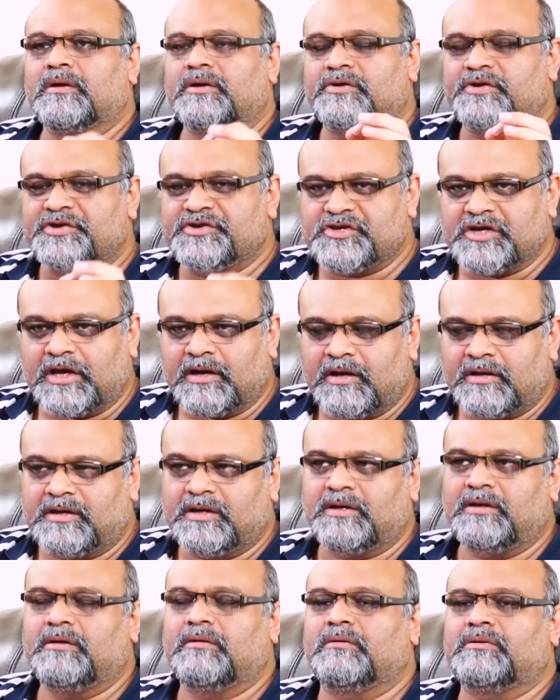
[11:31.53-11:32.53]

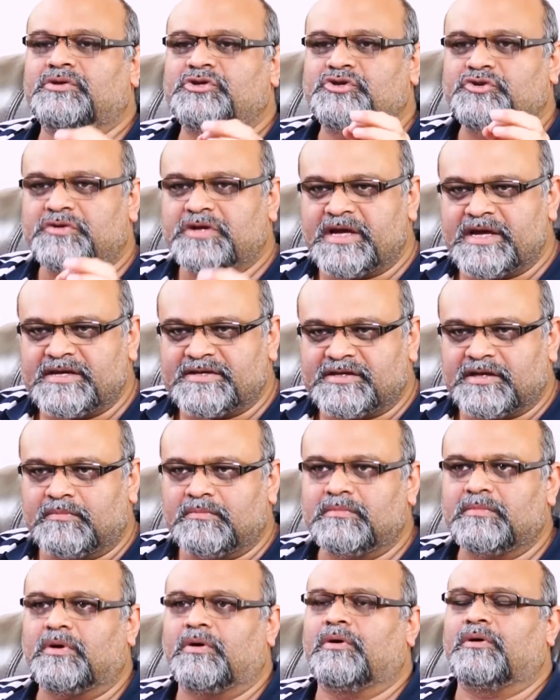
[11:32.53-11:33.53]
Christianity,
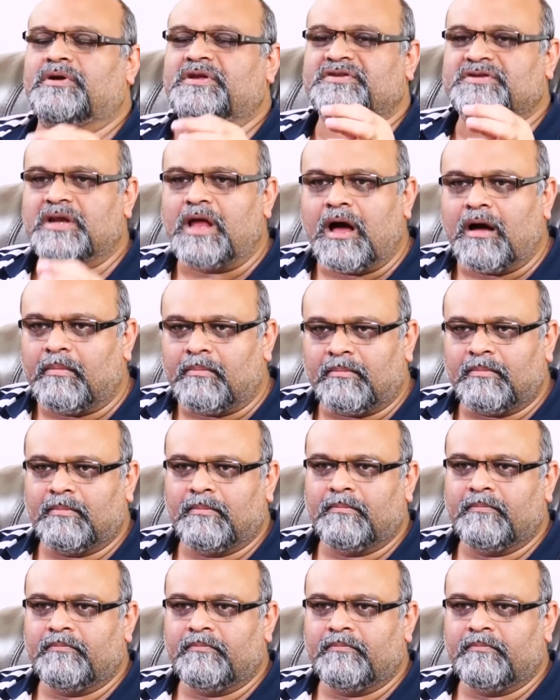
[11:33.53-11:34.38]
Judaism, or Islam,